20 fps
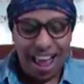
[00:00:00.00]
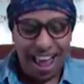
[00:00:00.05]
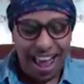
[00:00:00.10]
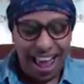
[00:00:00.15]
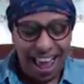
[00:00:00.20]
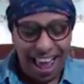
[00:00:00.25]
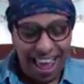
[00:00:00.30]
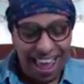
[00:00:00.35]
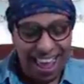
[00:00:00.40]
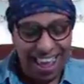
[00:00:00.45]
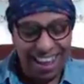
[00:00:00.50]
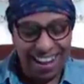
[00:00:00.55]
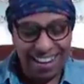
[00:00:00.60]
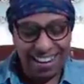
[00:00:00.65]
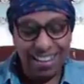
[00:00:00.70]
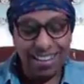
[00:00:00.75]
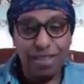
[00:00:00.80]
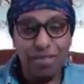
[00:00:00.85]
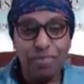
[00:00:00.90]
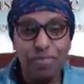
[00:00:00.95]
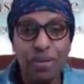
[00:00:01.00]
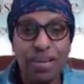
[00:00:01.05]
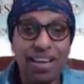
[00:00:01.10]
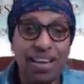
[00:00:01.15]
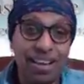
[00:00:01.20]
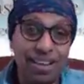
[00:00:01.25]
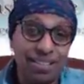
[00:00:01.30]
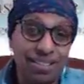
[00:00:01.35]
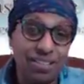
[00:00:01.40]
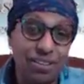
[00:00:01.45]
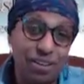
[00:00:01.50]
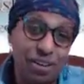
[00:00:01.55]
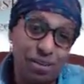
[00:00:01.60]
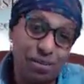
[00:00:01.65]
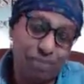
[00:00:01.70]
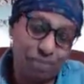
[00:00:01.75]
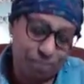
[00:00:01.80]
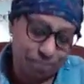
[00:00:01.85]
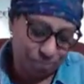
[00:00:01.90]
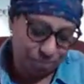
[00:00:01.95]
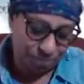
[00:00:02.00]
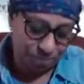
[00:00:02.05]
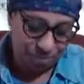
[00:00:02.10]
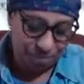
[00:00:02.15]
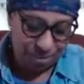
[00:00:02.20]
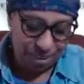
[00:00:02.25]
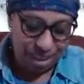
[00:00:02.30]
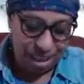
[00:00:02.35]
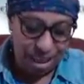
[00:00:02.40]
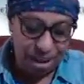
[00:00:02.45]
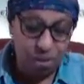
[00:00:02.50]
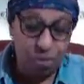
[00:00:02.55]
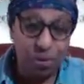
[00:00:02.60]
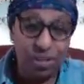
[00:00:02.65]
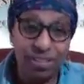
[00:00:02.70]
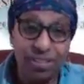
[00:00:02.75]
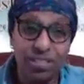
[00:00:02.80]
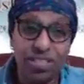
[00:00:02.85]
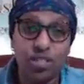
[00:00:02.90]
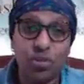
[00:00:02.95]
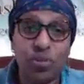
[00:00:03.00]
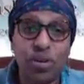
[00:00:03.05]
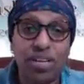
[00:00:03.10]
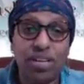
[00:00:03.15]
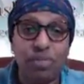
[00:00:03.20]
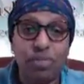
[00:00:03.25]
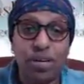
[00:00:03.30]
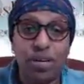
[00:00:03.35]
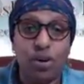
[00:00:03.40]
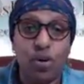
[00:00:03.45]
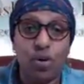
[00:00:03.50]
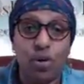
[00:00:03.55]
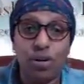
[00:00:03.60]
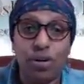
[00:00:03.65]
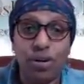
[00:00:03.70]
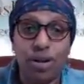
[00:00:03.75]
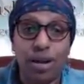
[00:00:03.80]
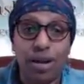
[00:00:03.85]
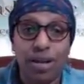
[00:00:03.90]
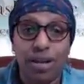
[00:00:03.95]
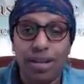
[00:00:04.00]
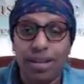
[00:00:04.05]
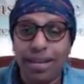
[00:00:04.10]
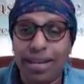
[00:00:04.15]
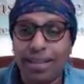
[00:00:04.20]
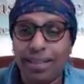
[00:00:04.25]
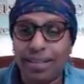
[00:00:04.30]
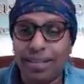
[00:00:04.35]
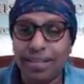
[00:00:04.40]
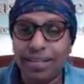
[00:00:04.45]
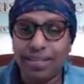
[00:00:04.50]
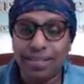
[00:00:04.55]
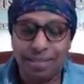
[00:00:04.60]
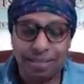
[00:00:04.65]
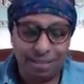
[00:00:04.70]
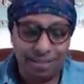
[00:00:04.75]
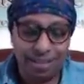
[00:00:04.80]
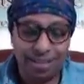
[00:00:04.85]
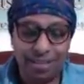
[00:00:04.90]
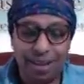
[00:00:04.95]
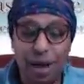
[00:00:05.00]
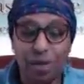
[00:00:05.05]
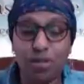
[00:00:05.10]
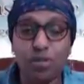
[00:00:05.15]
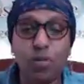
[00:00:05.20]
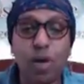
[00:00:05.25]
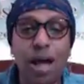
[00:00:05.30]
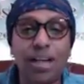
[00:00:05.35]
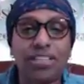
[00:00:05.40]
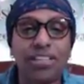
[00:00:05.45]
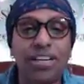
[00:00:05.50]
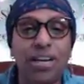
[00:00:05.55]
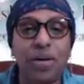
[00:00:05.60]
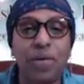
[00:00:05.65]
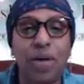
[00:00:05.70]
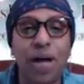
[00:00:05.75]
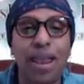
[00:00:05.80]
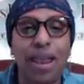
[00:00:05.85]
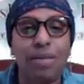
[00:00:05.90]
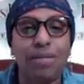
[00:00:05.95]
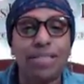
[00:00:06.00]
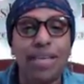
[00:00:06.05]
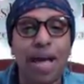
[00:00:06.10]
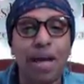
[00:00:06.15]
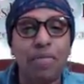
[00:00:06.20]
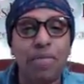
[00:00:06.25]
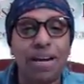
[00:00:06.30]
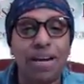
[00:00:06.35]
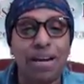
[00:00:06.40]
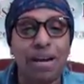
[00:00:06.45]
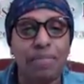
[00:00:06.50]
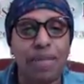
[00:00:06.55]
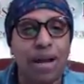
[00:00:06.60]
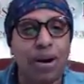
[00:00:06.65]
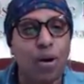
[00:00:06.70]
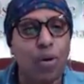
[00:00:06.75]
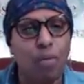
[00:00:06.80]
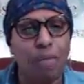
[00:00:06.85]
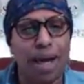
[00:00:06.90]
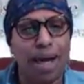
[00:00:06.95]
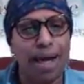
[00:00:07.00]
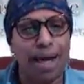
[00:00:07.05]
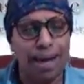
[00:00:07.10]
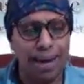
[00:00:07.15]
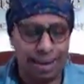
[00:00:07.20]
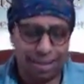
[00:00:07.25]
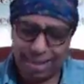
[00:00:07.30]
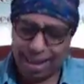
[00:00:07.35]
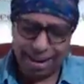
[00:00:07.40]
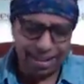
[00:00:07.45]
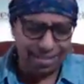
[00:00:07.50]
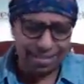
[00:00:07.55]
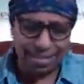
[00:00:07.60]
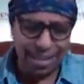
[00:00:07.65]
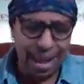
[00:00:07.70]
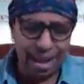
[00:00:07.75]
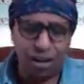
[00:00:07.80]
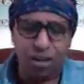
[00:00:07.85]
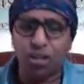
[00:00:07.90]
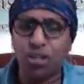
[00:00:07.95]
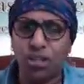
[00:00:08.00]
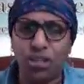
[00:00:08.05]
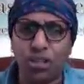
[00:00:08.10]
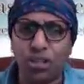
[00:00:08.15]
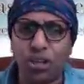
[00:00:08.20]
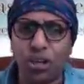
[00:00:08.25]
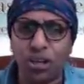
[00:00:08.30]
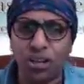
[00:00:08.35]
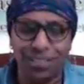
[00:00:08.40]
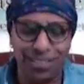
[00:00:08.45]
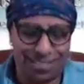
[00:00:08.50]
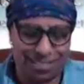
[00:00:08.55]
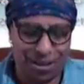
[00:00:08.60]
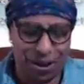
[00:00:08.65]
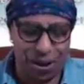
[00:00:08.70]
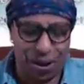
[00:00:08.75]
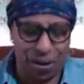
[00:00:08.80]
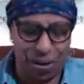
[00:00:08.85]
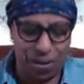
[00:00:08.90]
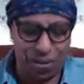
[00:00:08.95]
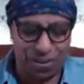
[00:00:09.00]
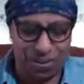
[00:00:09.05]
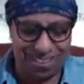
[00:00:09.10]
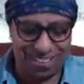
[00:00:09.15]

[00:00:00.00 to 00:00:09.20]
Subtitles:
And because, I don't want the screen to be going like this, because I was watching it while I was hammering, and I'm like, oh my, that is not a good look. So,